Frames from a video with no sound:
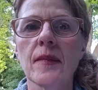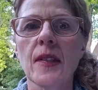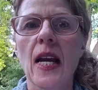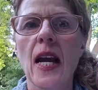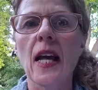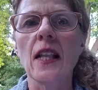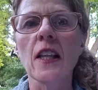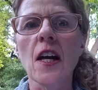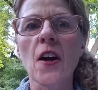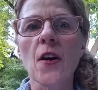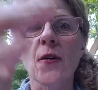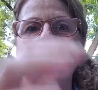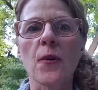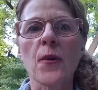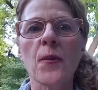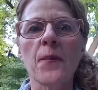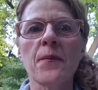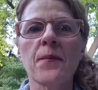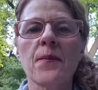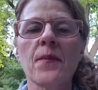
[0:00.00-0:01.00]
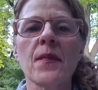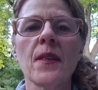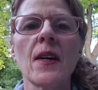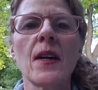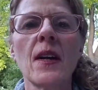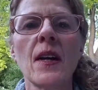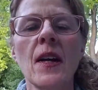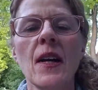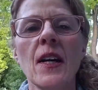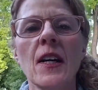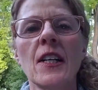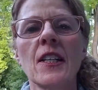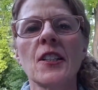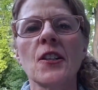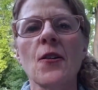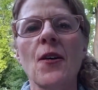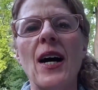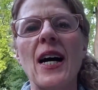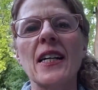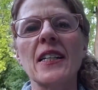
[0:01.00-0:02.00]
Hello.
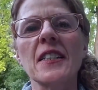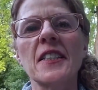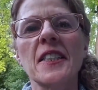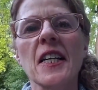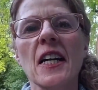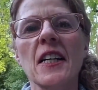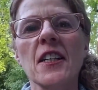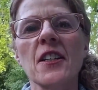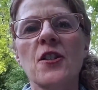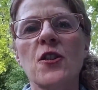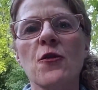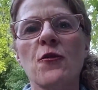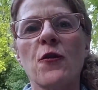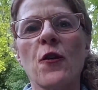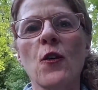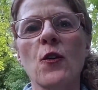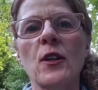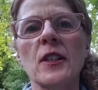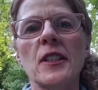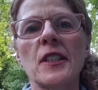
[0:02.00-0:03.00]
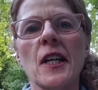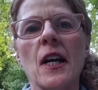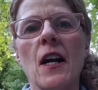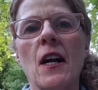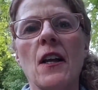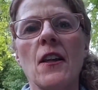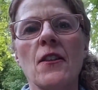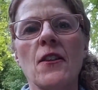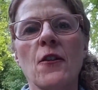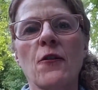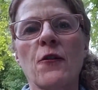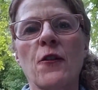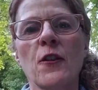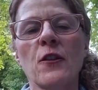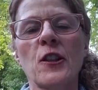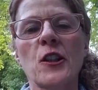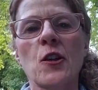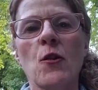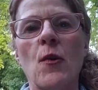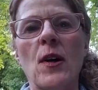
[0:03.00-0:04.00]
So I decided to focus on the
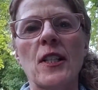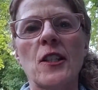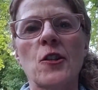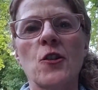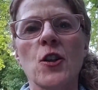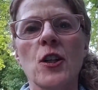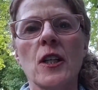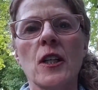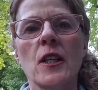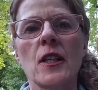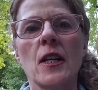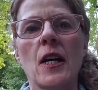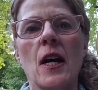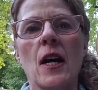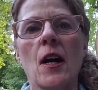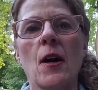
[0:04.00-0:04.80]
first question